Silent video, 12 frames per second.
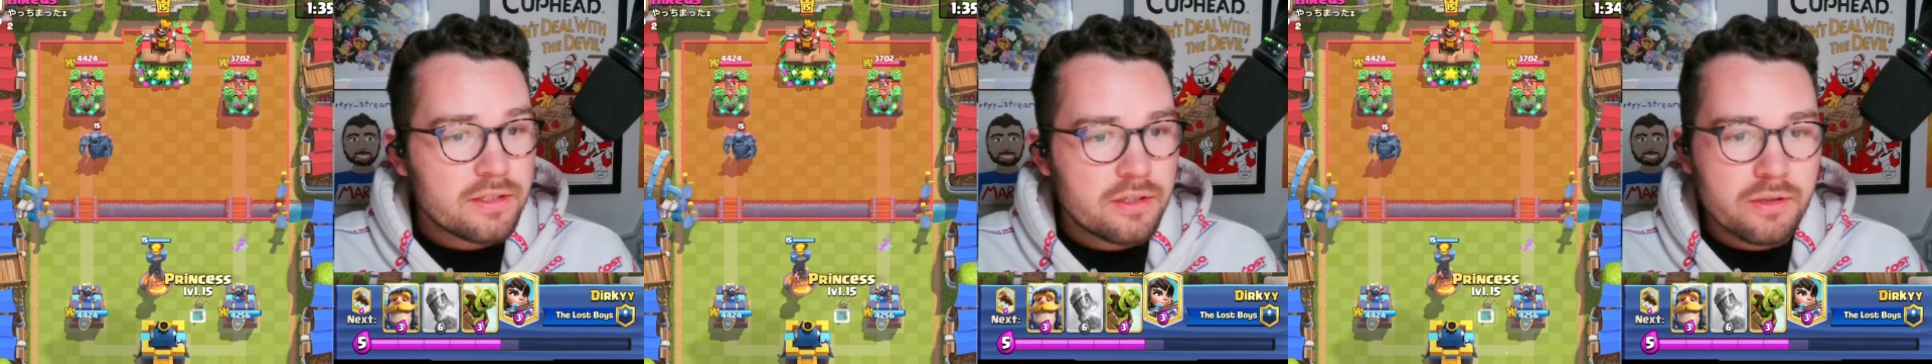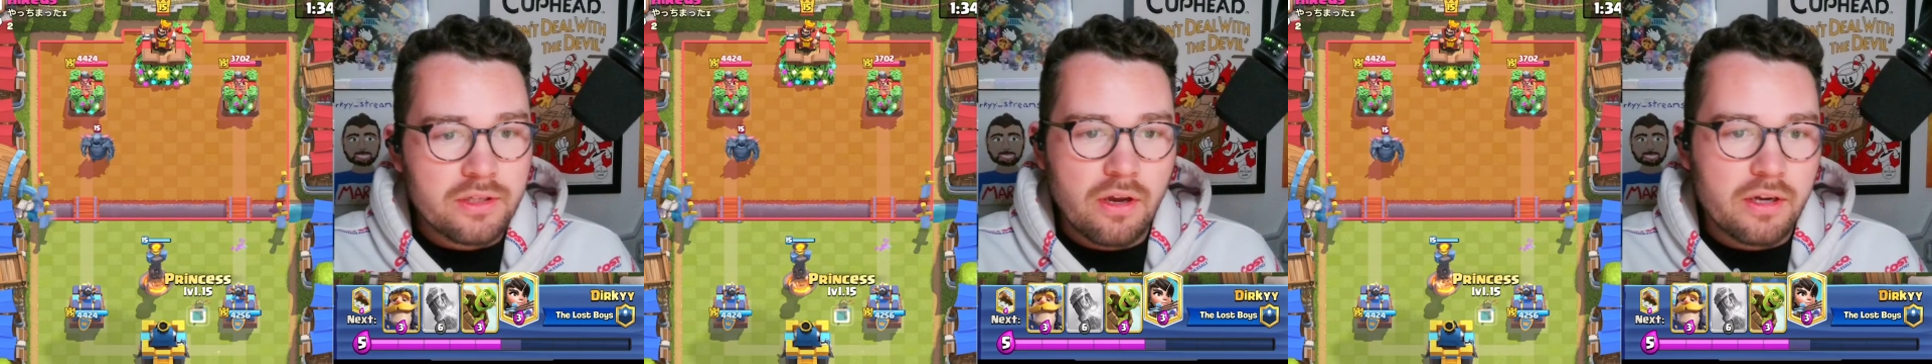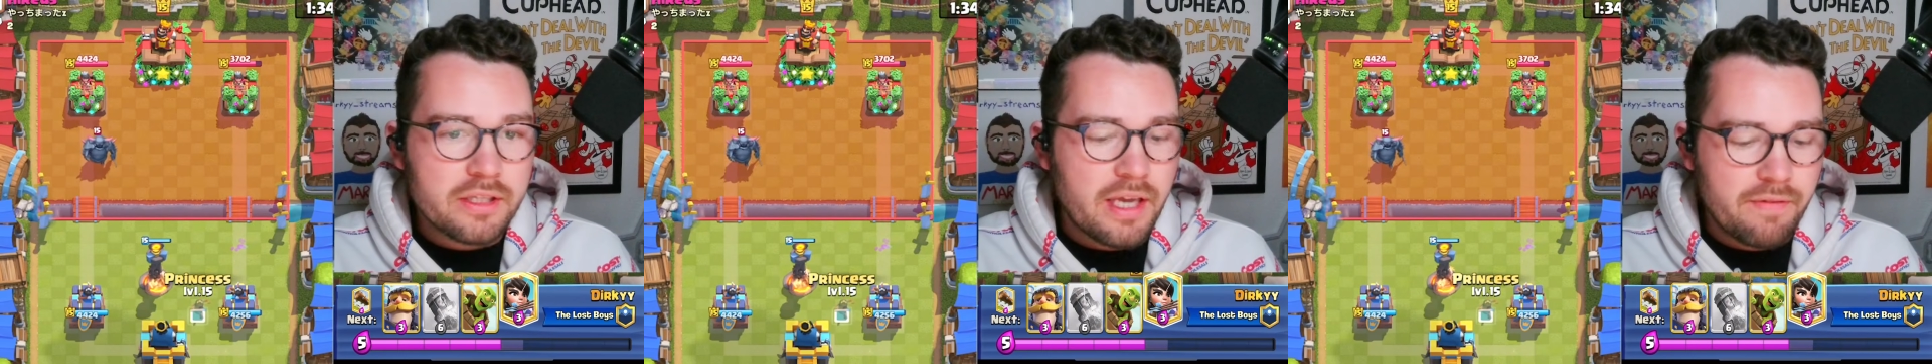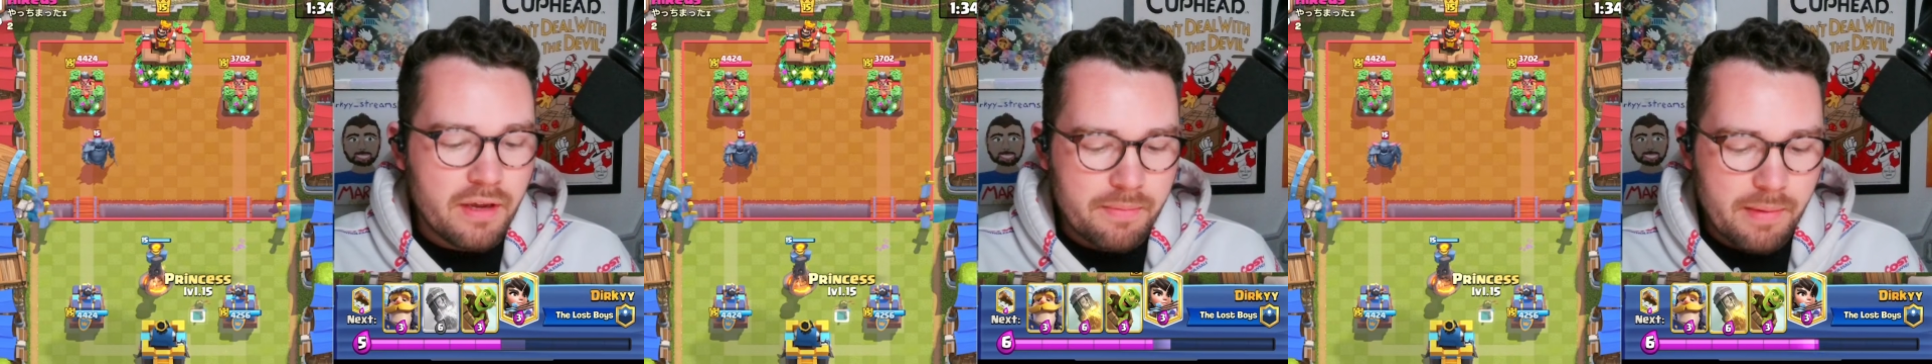So as long as I
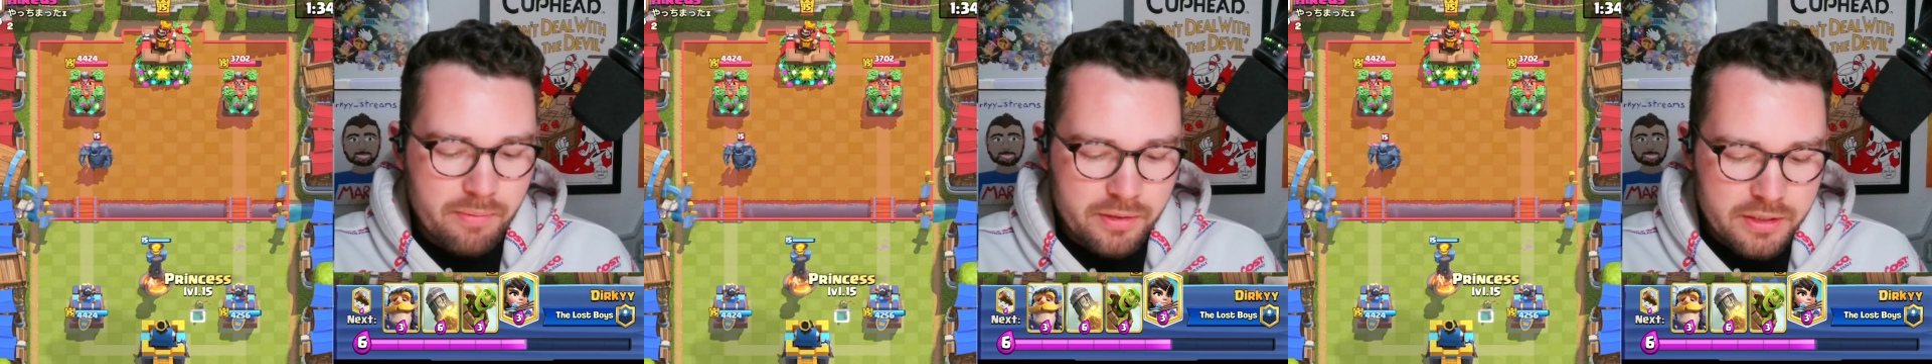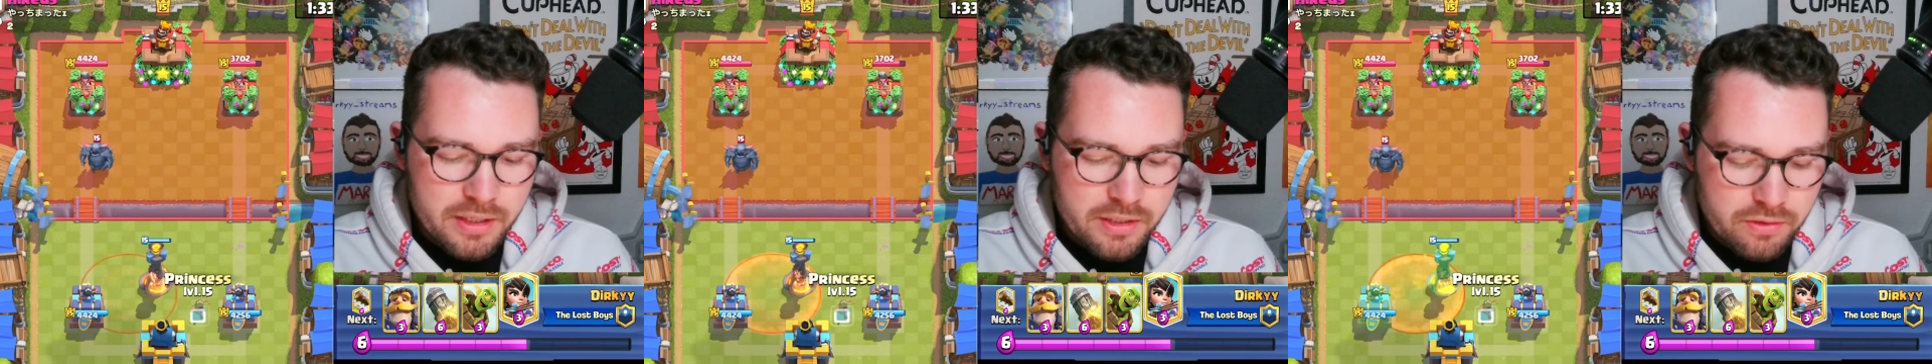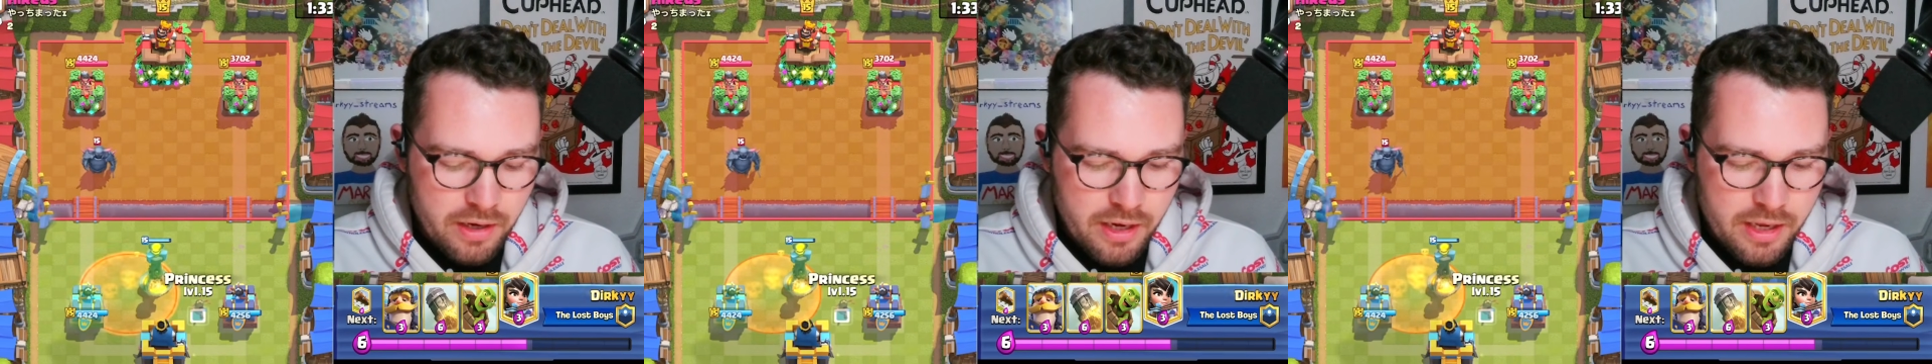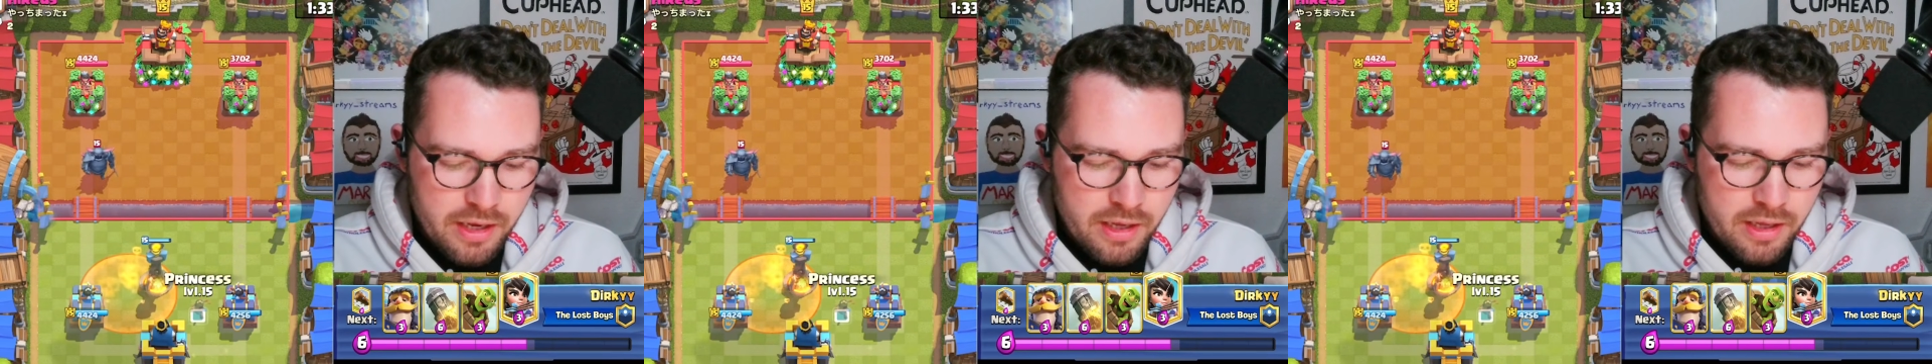have like my Princess
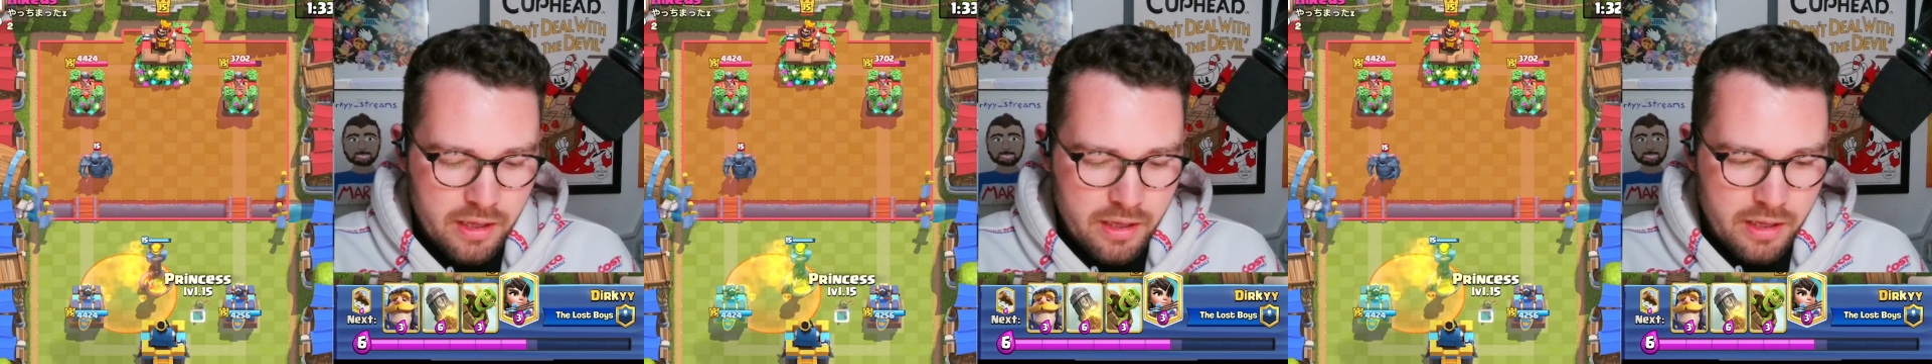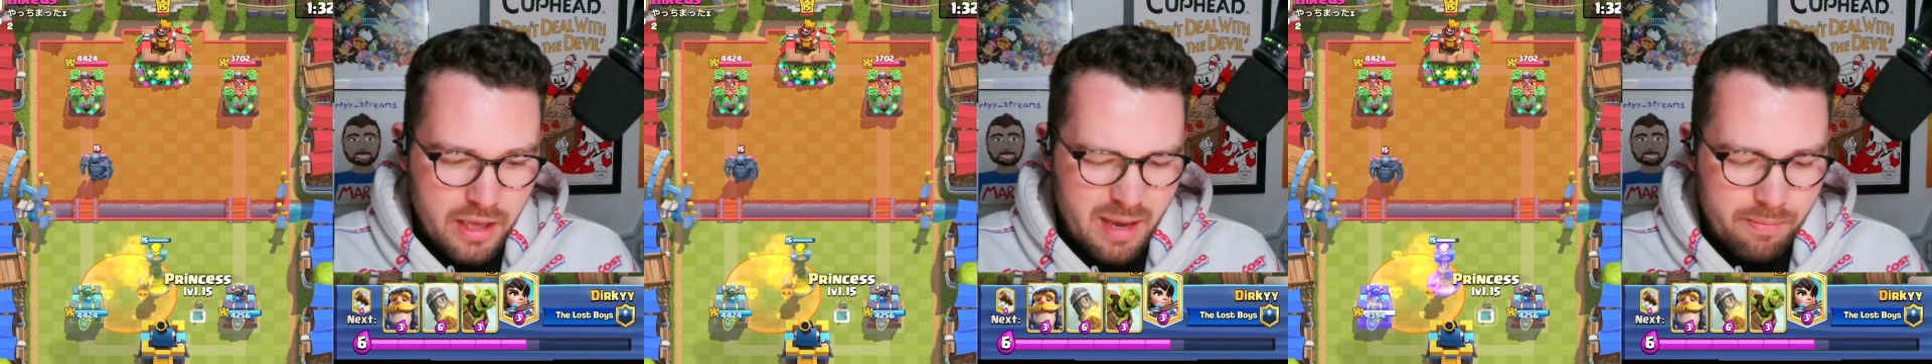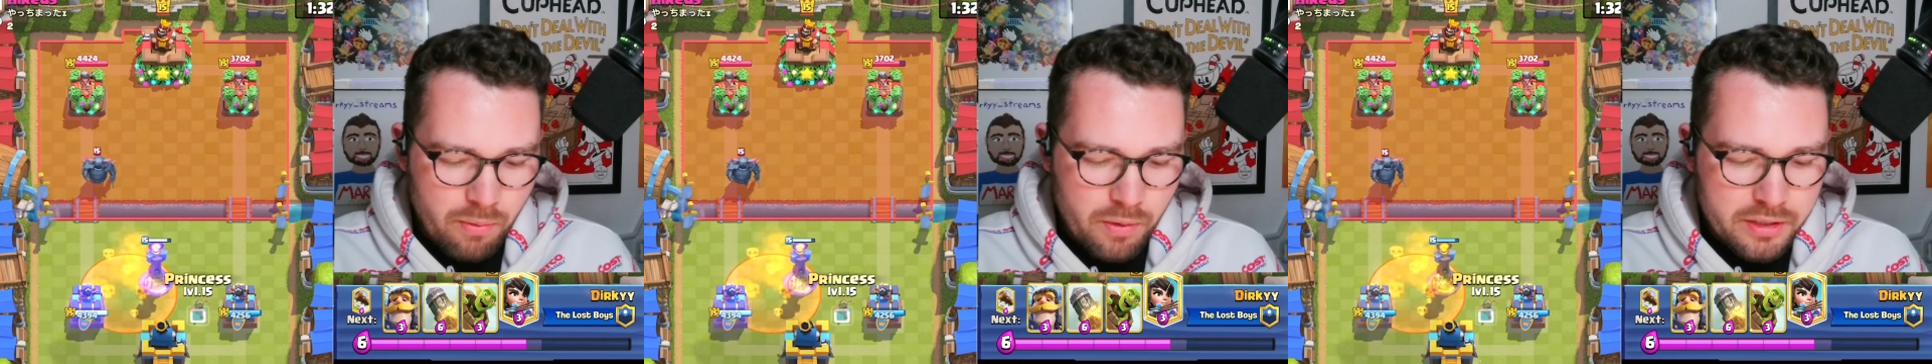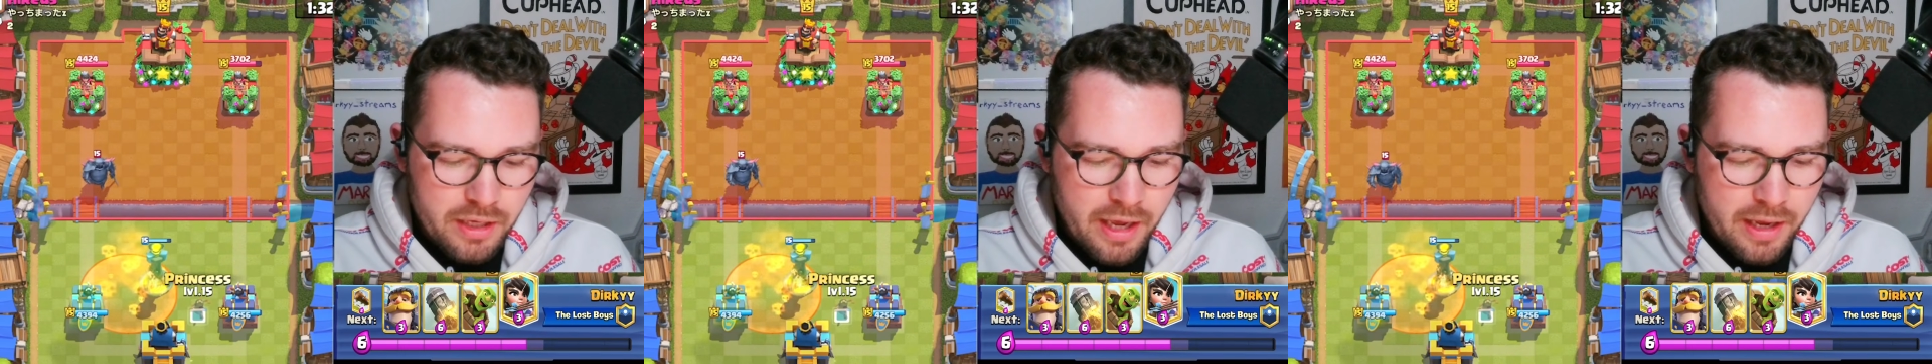ready, yeah,
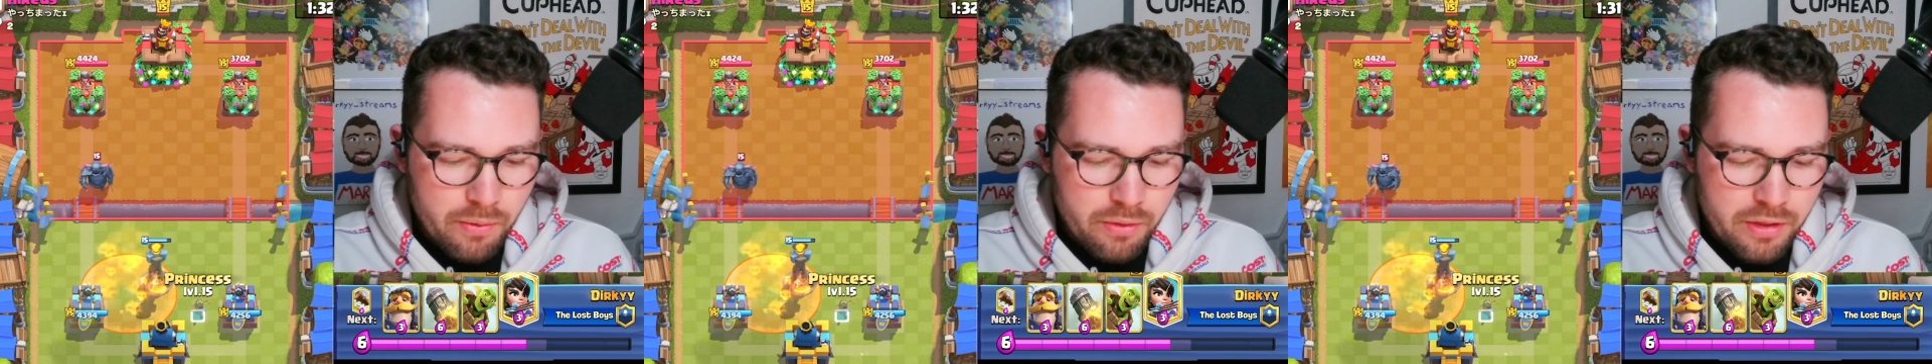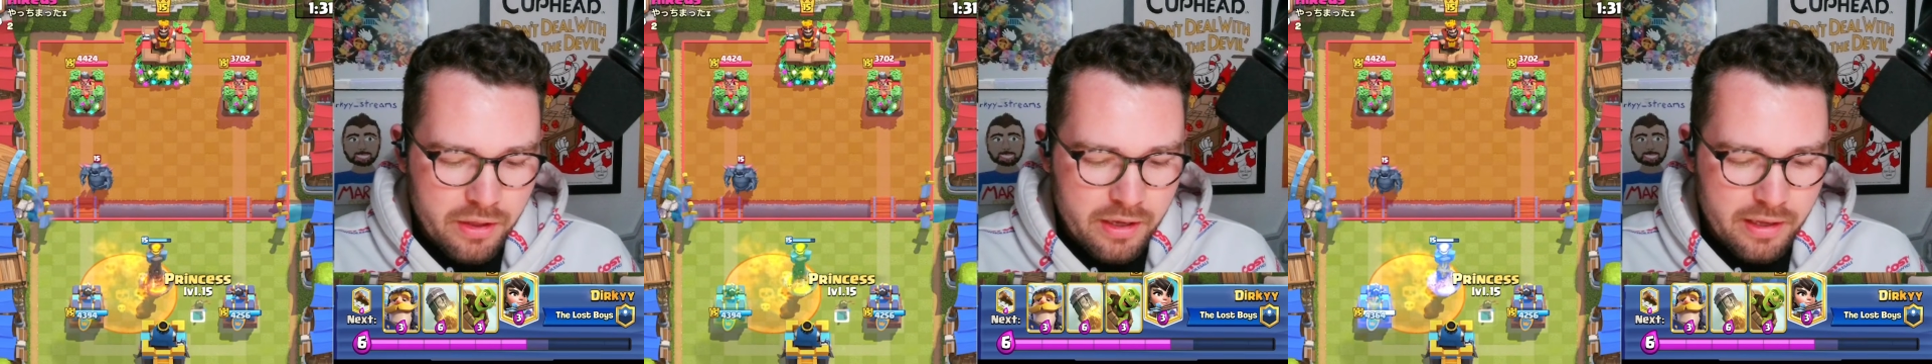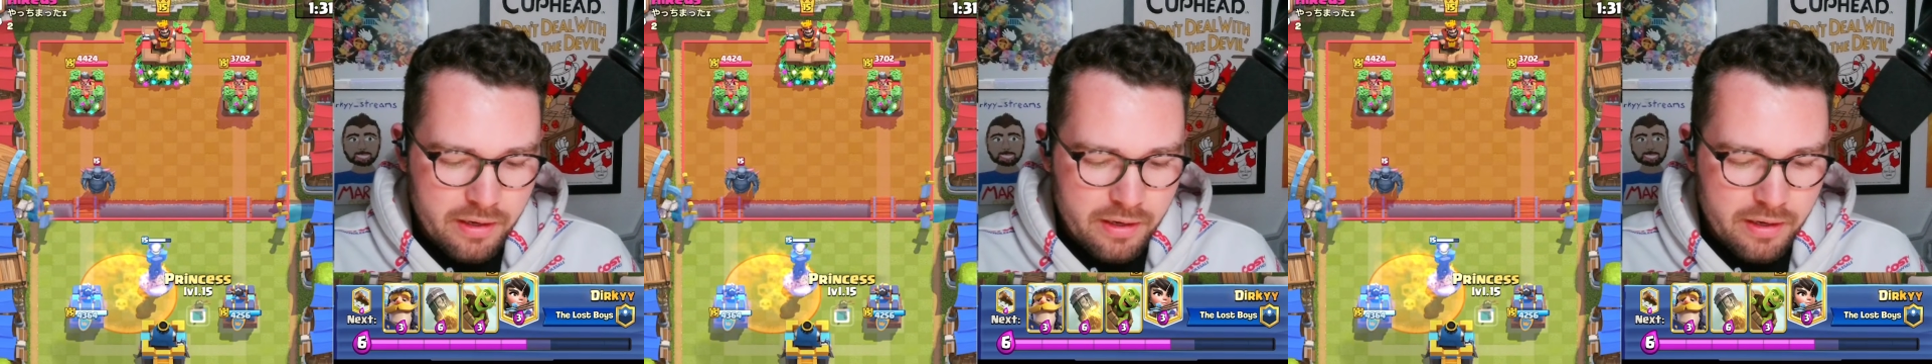Poison, I don't think